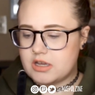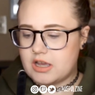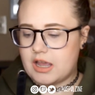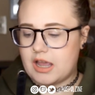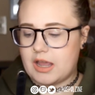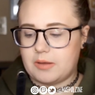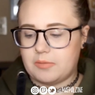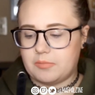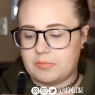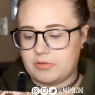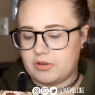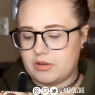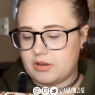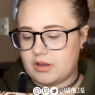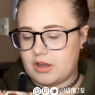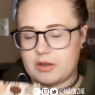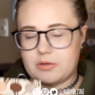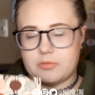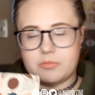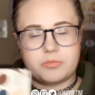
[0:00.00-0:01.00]
I'm,
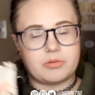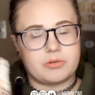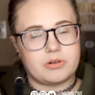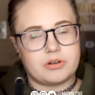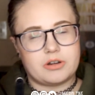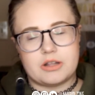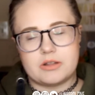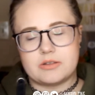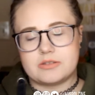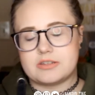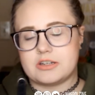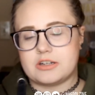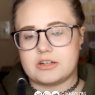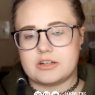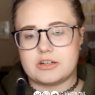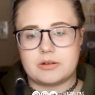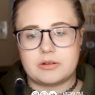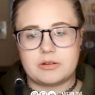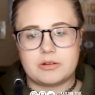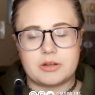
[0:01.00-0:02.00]
I'm pronouncing,
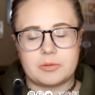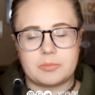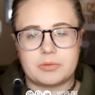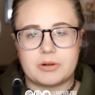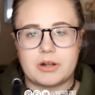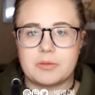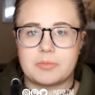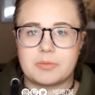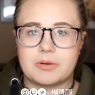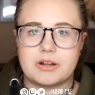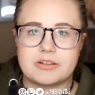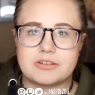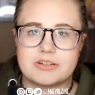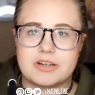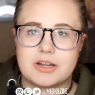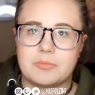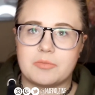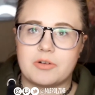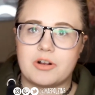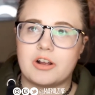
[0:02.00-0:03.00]
I'm gonna probably pronounce her
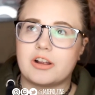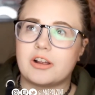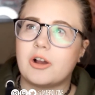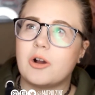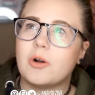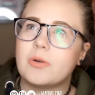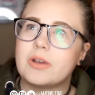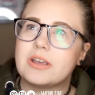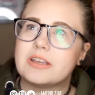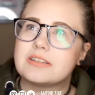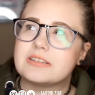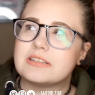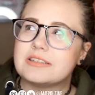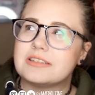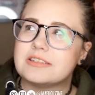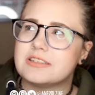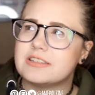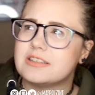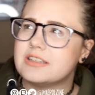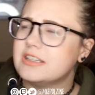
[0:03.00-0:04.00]
name wrong, always
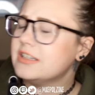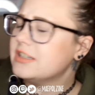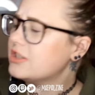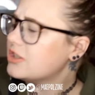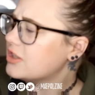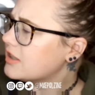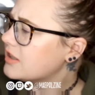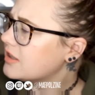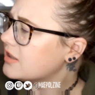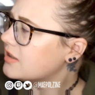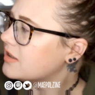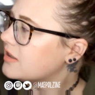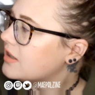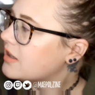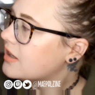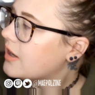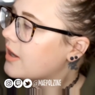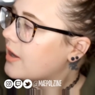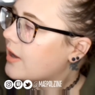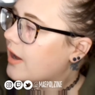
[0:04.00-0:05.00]
Sisha,
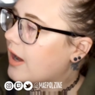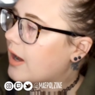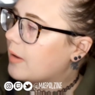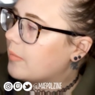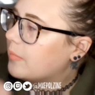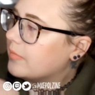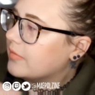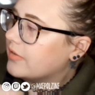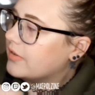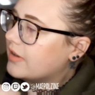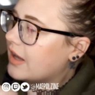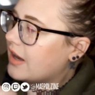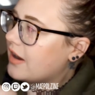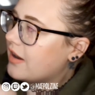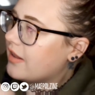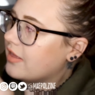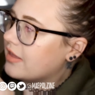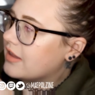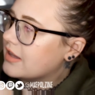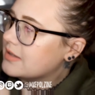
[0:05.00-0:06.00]
um,
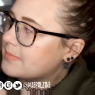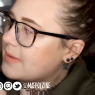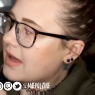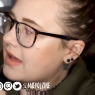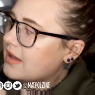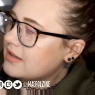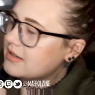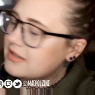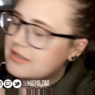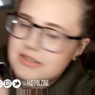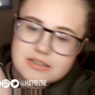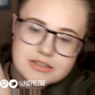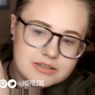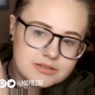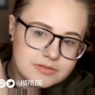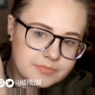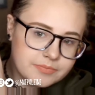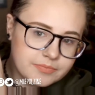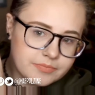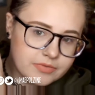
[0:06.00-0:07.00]
said this palette,
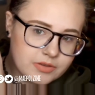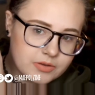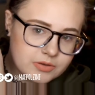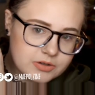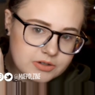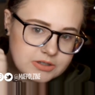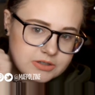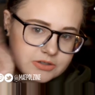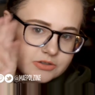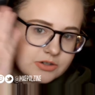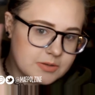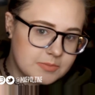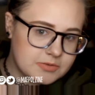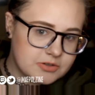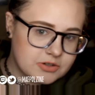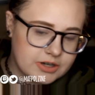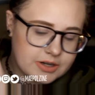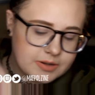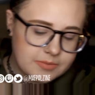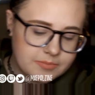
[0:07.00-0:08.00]
which is Dream
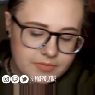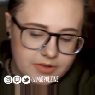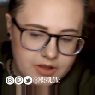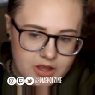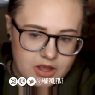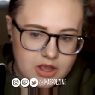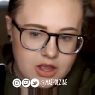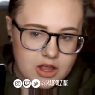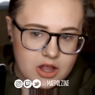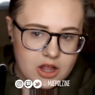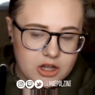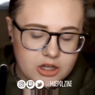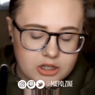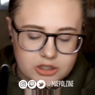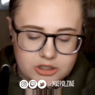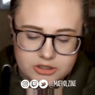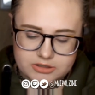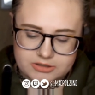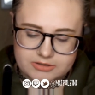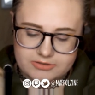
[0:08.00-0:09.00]
Street,
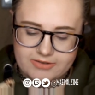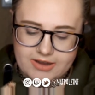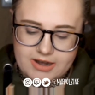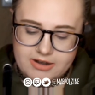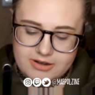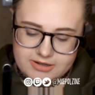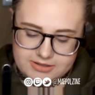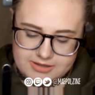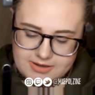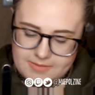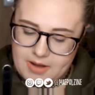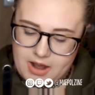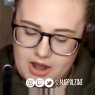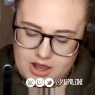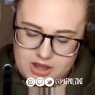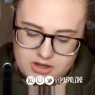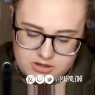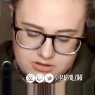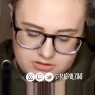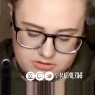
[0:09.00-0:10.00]
looks very
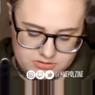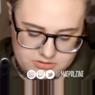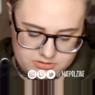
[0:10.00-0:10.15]
similar